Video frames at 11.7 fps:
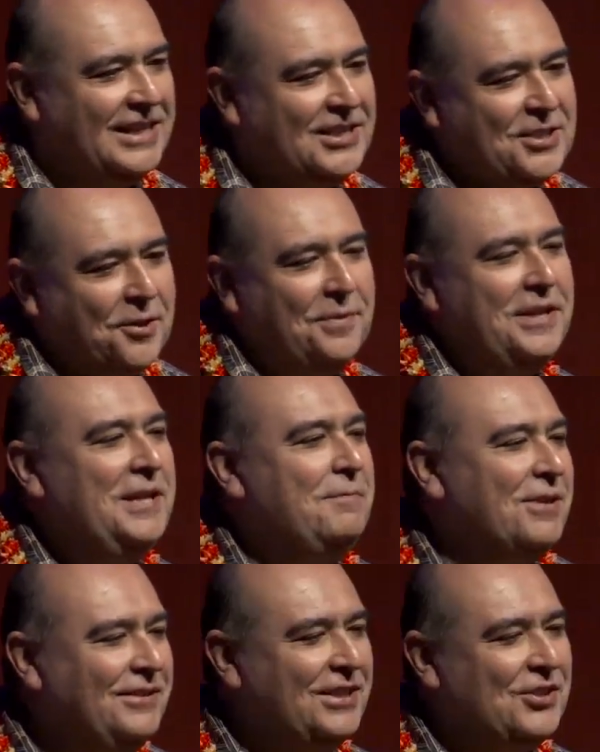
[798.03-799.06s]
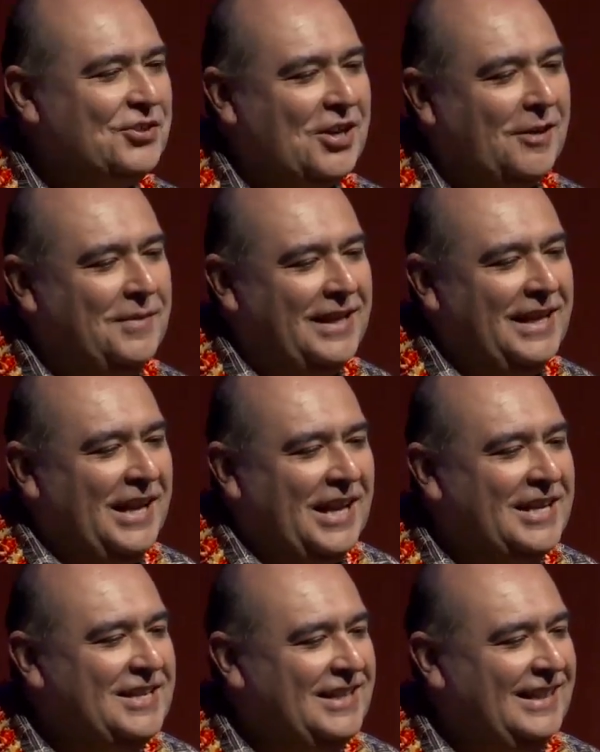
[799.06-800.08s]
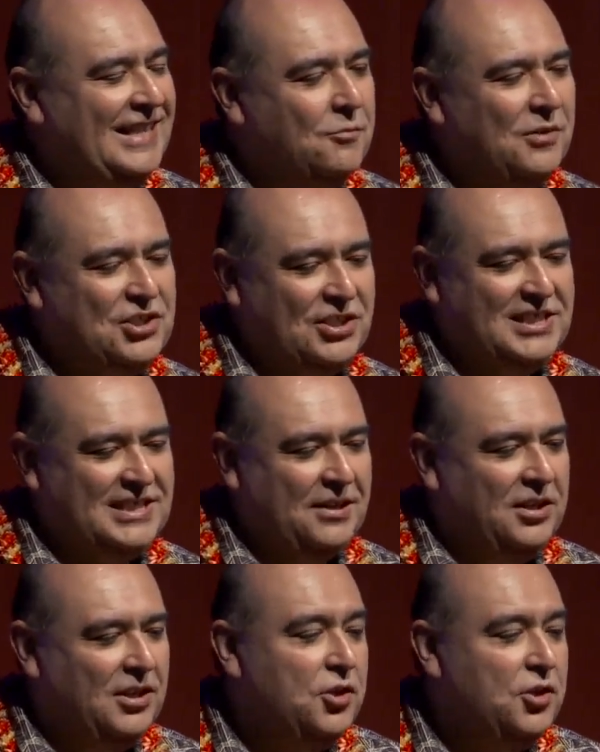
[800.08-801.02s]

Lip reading: There's 3D printing shop, and which is,